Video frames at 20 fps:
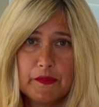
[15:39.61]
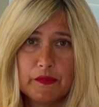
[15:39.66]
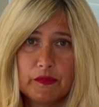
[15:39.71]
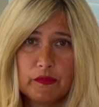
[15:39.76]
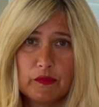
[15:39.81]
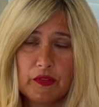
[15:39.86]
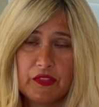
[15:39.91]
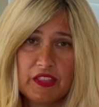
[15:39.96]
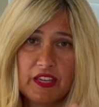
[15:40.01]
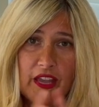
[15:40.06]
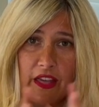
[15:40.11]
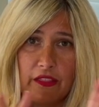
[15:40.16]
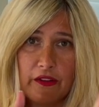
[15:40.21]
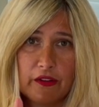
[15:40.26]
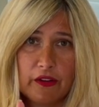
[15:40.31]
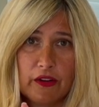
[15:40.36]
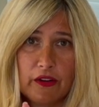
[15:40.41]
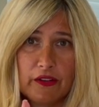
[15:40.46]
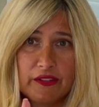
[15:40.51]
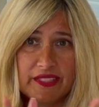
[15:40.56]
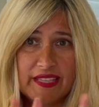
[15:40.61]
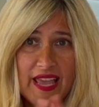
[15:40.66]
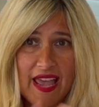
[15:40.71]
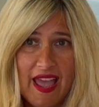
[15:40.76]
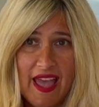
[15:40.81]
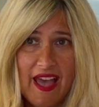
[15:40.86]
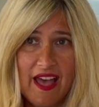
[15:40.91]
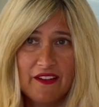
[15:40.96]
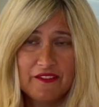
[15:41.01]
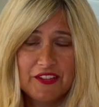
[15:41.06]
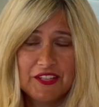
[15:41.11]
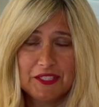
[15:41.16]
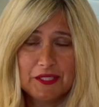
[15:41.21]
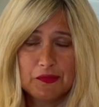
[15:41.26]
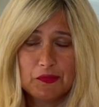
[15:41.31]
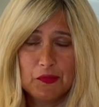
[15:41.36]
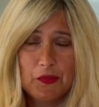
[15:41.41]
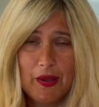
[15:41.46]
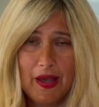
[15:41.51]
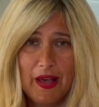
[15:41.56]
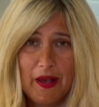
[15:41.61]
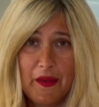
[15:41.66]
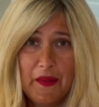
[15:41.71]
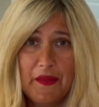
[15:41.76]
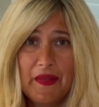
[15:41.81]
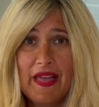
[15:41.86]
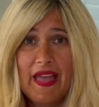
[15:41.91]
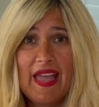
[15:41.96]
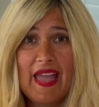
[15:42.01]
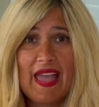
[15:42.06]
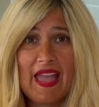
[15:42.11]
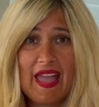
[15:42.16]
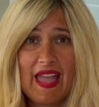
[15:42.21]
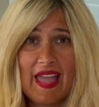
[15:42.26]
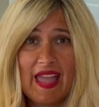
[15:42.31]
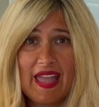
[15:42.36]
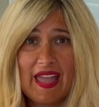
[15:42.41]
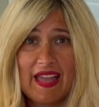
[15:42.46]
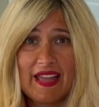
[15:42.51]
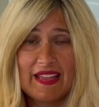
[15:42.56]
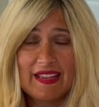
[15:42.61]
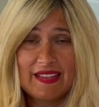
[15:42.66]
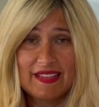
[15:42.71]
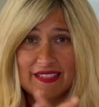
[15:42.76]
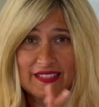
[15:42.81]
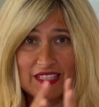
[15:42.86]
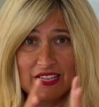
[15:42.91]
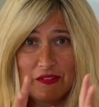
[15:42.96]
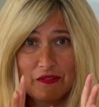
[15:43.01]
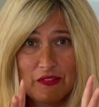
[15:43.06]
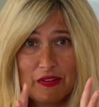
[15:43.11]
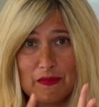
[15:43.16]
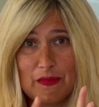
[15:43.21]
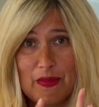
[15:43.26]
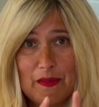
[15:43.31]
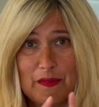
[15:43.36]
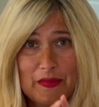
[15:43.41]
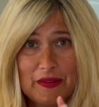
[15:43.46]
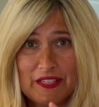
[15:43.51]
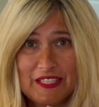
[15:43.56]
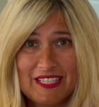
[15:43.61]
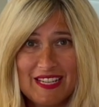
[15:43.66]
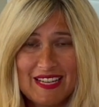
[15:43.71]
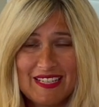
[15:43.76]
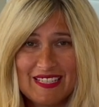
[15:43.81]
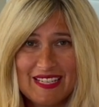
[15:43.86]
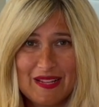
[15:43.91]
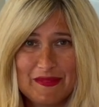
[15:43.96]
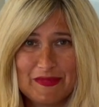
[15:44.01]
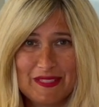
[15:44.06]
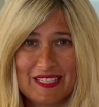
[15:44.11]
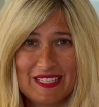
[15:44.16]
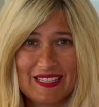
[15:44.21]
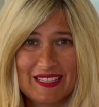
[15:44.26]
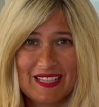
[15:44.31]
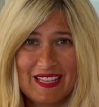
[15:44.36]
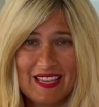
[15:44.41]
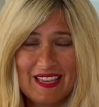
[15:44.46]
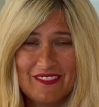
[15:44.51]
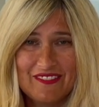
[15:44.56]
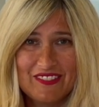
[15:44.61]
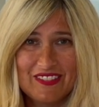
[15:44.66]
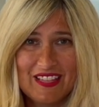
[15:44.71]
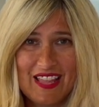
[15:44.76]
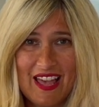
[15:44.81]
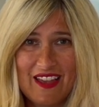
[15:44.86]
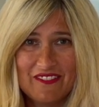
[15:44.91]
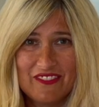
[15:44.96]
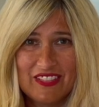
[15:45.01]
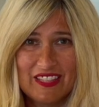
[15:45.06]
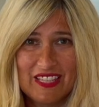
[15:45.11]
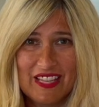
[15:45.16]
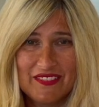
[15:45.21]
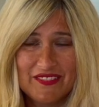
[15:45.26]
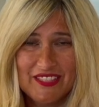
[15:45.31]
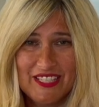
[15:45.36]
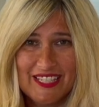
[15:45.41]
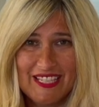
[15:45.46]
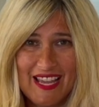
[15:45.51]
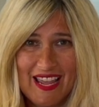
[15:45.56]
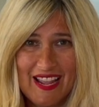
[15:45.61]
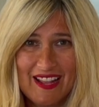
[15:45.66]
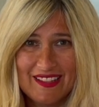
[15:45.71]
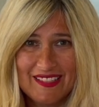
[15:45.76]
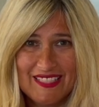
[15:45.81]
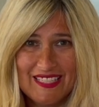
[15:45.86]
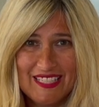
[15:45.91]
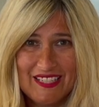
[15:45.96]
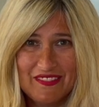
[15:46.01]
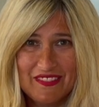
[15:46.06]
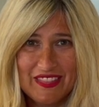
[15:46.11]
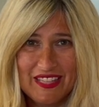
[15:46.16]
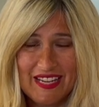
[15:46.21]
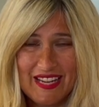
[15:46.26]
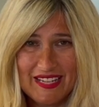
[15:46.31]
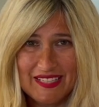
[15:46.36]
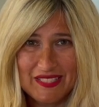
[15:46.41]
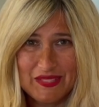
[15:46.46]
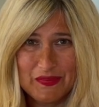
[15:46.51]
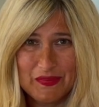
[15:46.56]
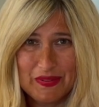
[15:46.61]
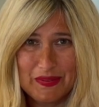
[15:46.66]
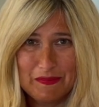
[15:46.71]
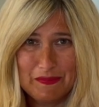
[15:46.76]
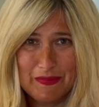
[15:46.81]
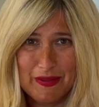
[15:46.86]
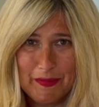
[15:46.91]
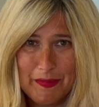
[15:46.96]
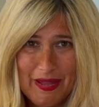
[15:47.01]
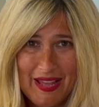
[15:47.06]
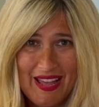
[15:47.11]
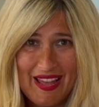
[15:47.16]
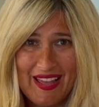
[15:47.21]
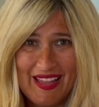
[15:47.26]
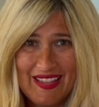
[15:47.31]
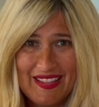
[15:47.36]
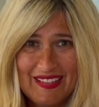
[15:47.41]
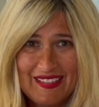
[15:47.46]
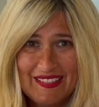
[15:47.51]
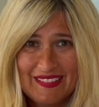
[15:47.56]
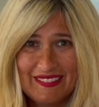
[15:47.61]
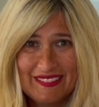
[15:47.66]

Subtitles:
what the other girls have as well. And remember, take time to live, laugh, and love today. I'll see you in the next one. Bye-bye.